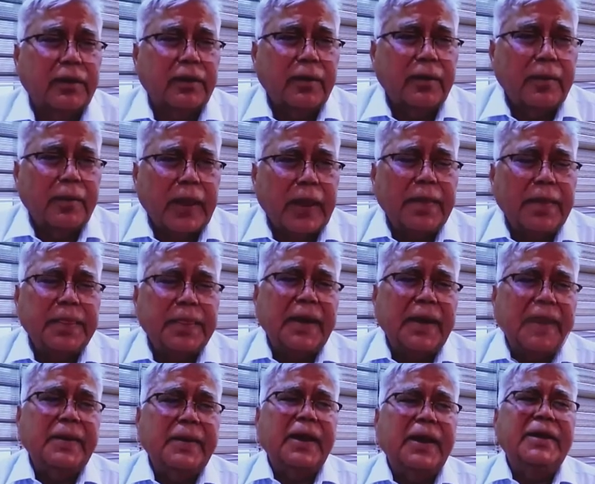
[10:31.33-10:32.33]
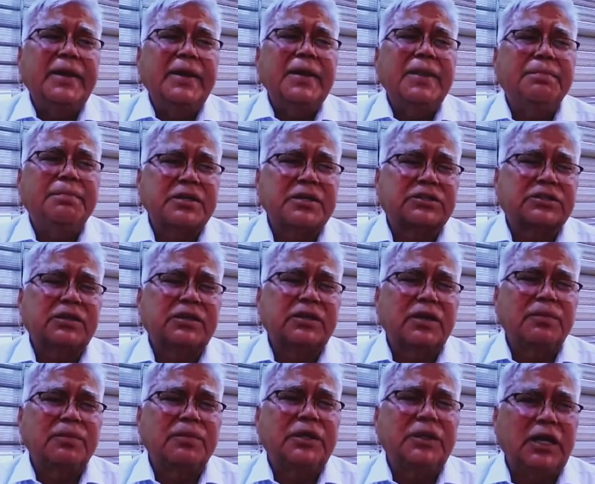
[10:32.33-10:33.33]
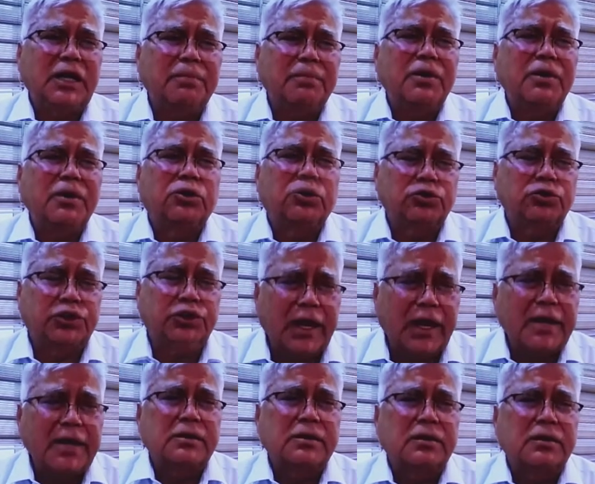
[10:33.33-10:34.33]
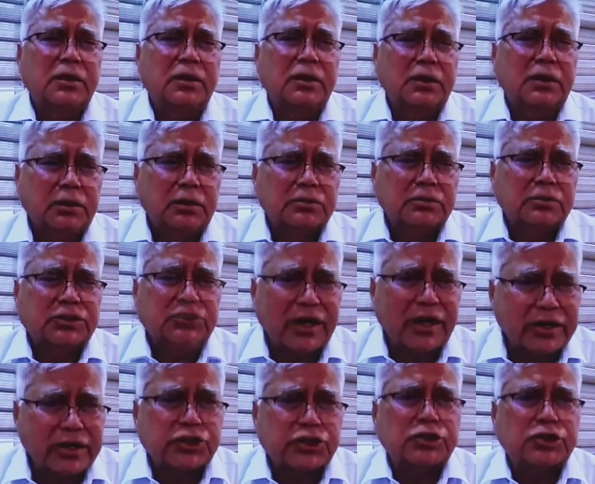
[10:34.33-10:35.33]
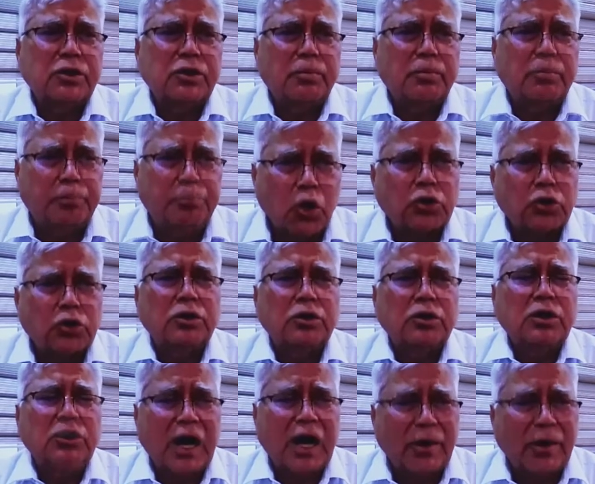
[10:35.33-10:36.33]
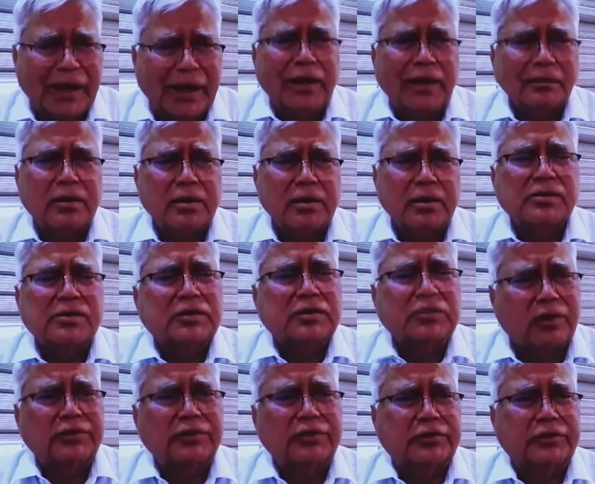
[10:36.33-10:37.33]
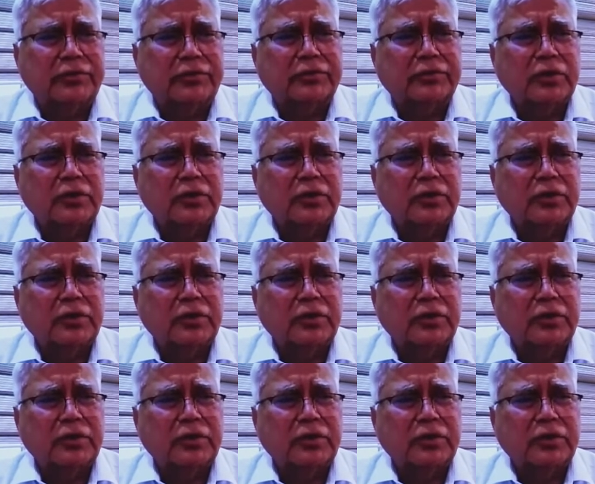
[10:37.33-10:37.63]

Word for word: And then any person will be able to then search, book, avail services.